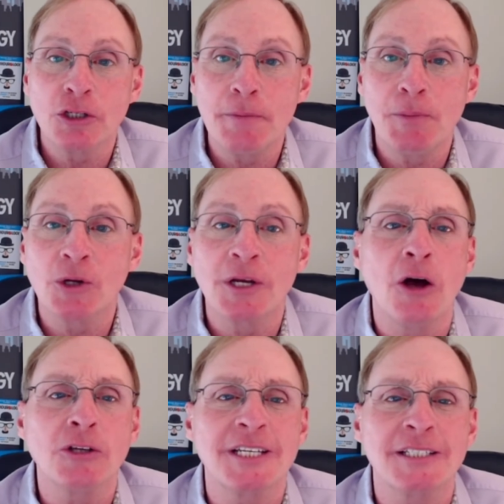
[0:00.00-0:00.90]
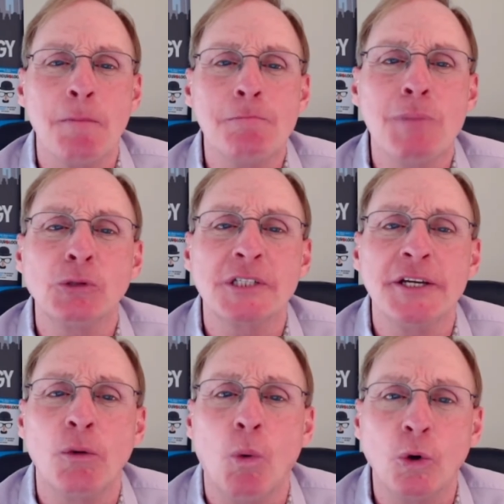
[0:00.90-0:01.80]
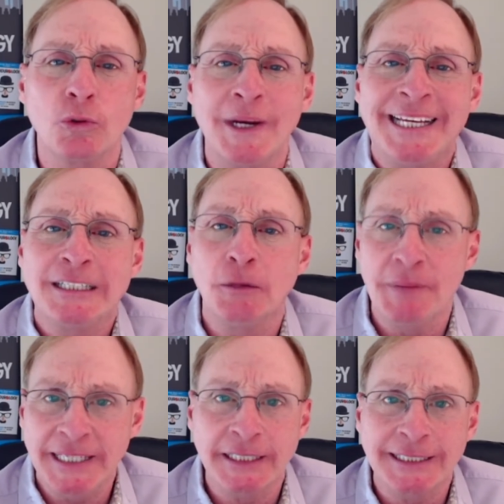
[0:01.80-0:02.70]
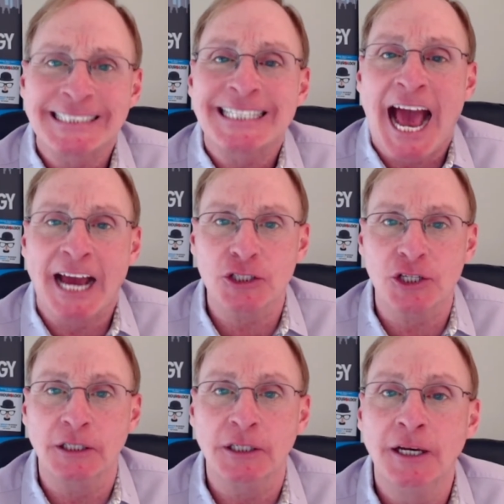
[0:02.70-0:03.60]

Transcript: Podcast is a multi-award-winning comedian and actor.